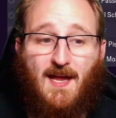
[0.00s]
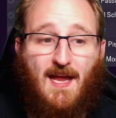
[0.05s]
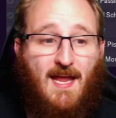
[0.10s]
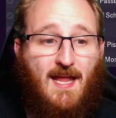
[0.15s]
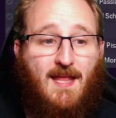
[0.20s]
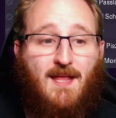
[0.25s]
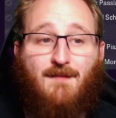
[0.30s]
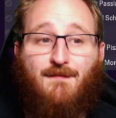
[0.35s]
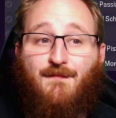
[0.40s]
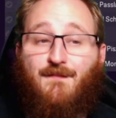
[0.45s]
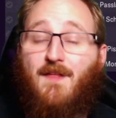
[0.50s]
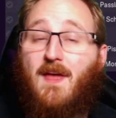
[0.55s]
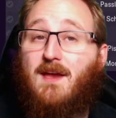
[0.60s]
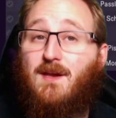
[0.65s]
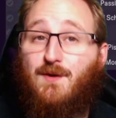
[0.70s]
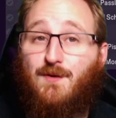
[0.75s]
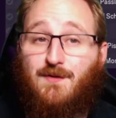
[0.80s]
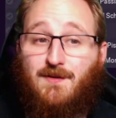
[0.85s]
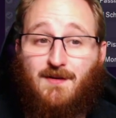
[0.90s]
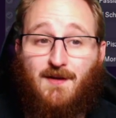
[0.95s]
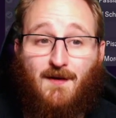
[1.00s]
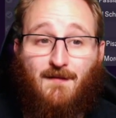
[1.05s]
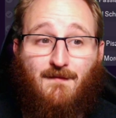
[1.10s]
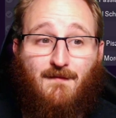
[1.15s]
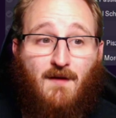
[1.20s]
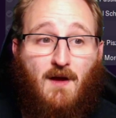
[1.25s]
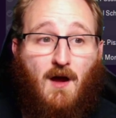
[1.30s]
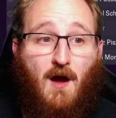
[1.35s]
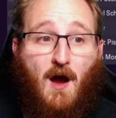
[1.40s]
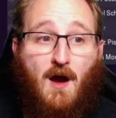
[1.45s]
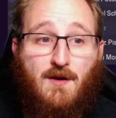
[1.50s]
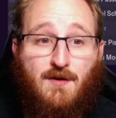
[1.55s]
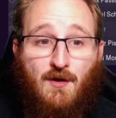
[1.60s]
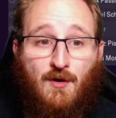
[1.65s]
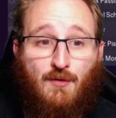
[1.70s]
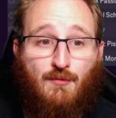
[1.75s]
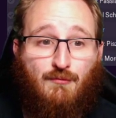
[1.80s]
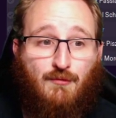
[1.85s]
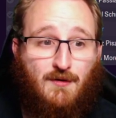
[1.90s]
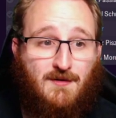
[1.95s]
if they're good enough. I
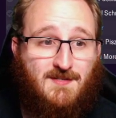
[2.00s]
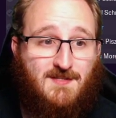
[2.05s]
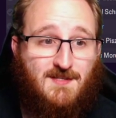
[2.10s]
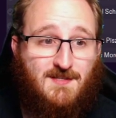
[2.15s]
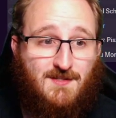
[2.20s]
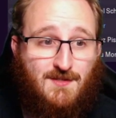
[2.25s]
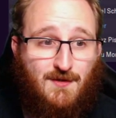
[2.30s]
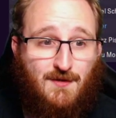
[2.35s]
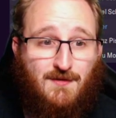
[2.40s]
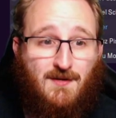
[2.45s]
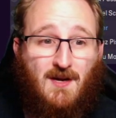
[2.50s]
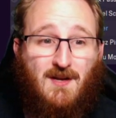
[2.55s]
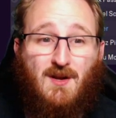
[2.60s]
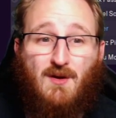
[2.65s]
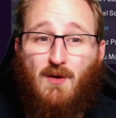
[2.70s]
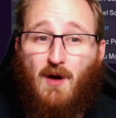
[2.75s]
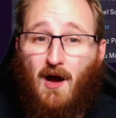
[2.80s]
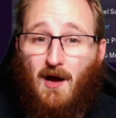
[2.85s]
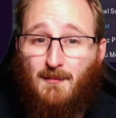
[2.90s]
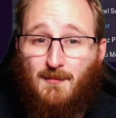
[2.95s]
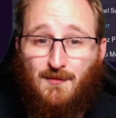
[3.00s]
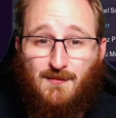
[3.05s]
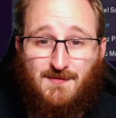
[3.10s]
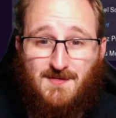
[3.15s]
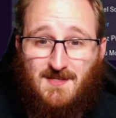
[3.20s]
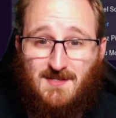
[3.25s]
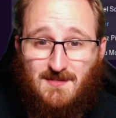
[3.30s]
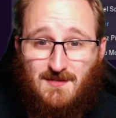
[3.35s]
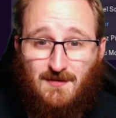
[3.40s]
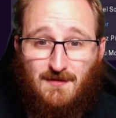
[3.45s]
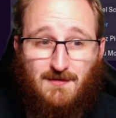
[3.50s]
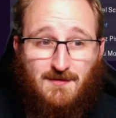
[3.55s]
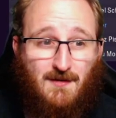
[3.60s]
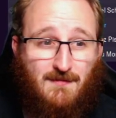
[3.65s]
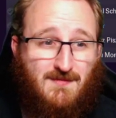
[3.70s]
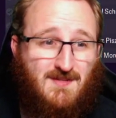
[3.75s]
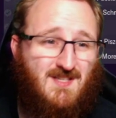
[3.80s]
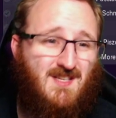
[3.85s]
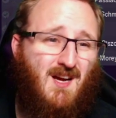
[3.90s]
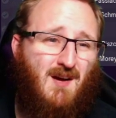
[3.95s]
know Royce is good. I know Hummels is good.
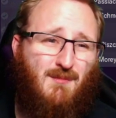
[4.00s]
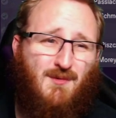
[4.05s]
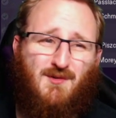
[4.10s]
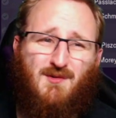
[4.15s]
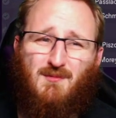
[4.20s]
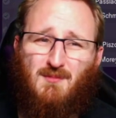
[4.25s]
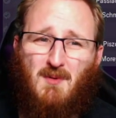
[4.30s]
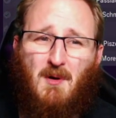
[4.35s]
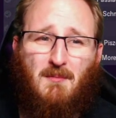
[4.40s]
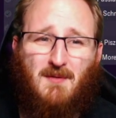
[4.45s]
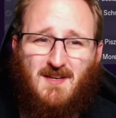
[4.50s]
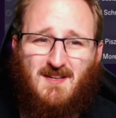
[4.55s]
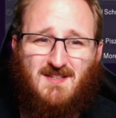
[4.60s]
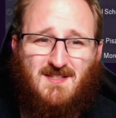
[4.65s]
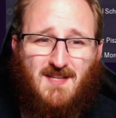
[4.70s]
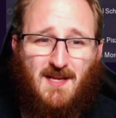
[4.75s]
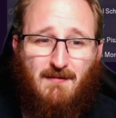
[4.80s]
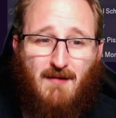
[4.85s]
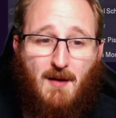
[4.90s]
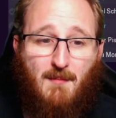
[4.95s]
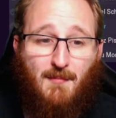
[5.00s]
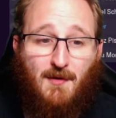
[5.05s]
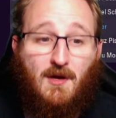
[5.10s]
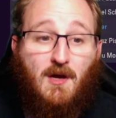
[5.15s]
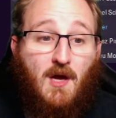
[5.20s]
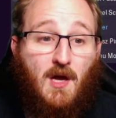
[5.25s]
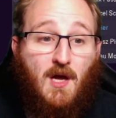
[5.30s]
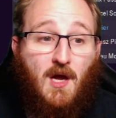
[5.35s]
Obviously, Hummels was probably going to stay around, but